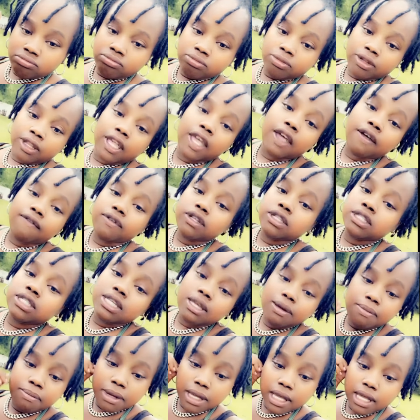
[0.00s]
given to
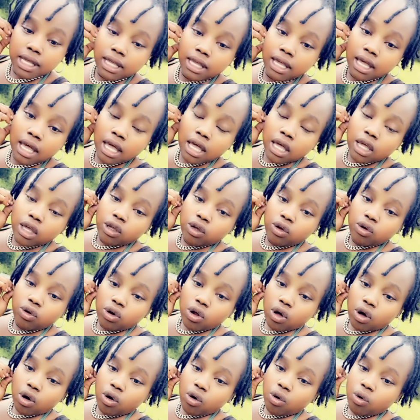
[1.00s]
me you
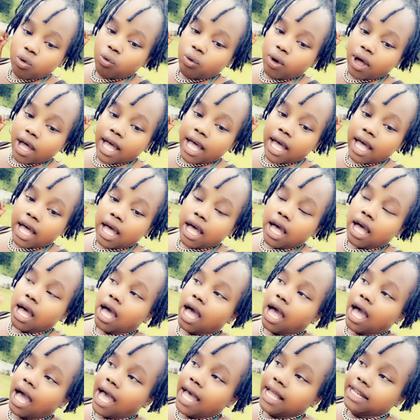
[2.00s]
know
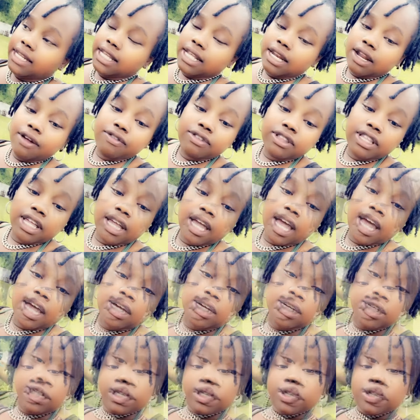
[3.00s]
I did everything I
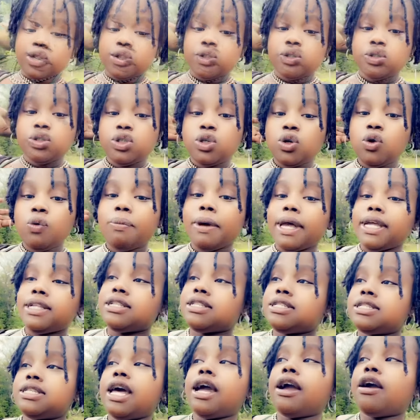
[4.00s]
could to make the
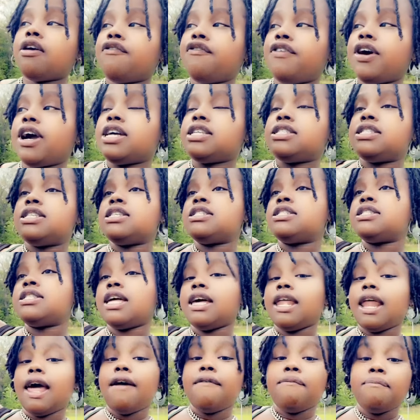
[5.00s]
sacrifices
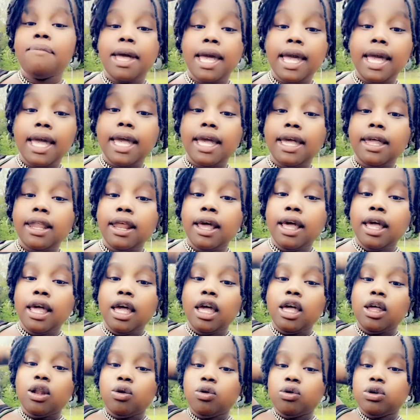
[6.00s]
that I've made
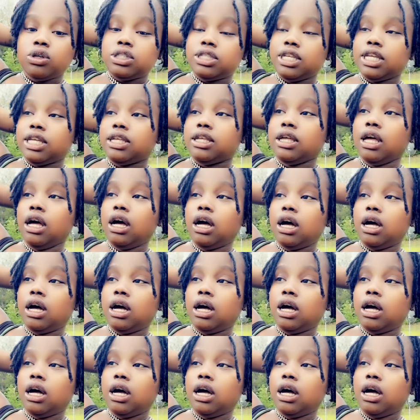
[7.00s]
in order to